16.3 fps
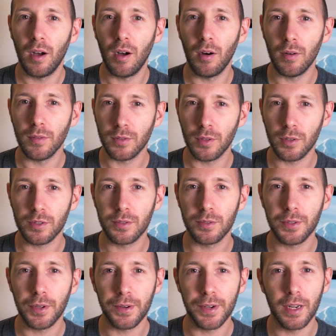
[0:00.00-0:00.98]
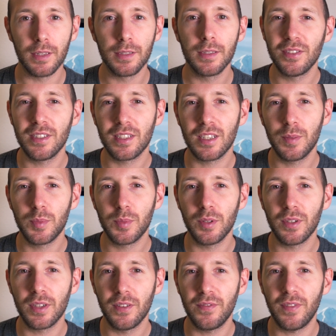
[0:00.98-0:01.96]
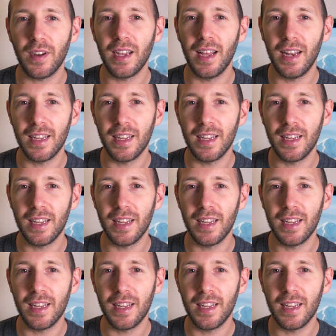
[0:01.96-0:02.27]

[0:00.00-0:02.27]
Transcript: on those tutorials. In the description you can find